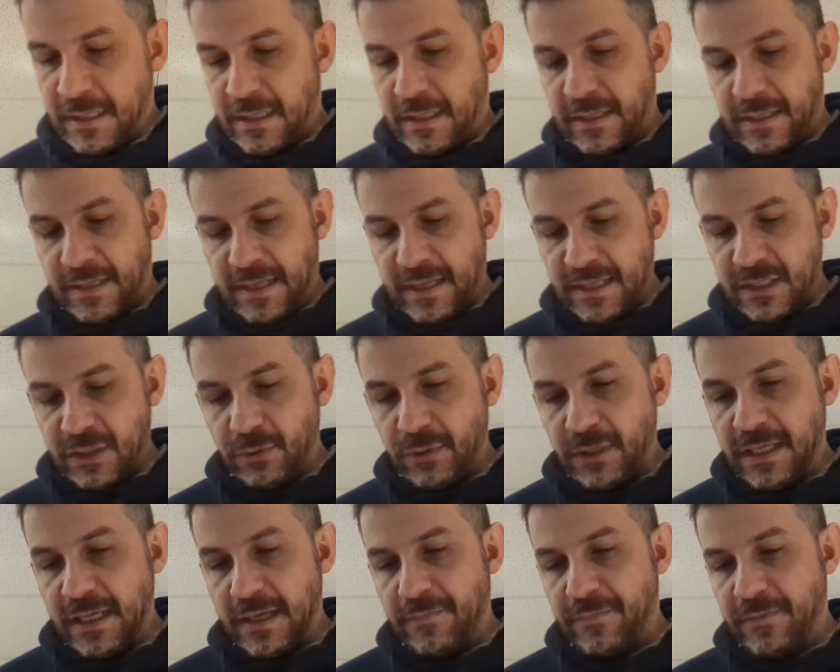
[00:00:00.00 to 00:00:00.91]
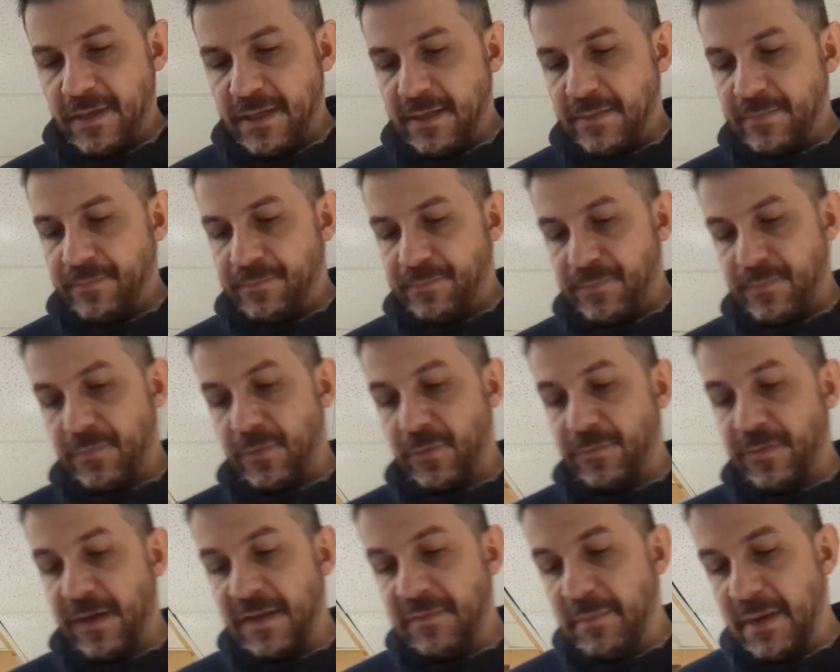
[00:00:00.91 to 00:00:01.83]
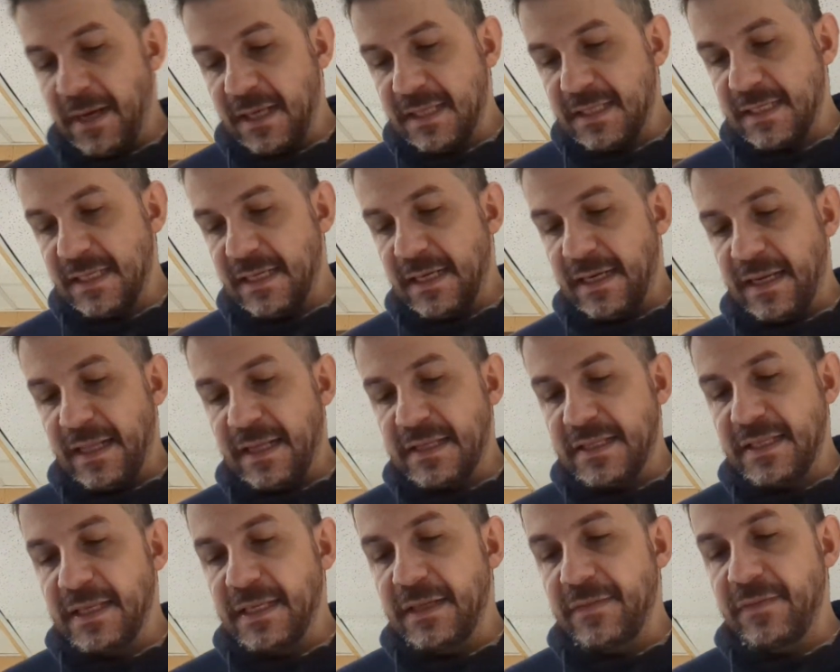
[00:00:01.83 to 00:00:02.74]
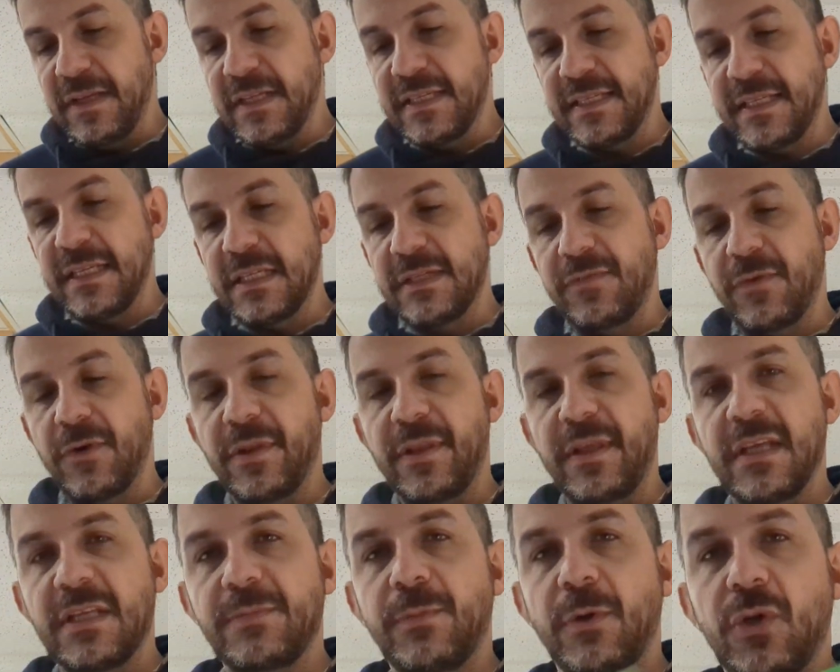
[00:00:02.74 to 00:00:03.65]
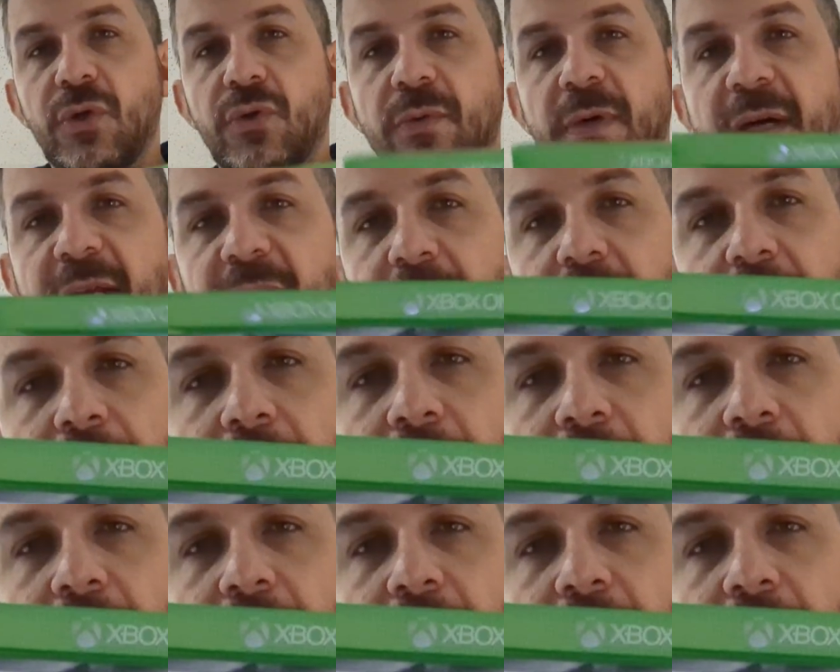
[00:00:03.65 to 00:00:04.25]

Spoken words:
Next we have for $5 Resident Evil 6 for the Xbox One.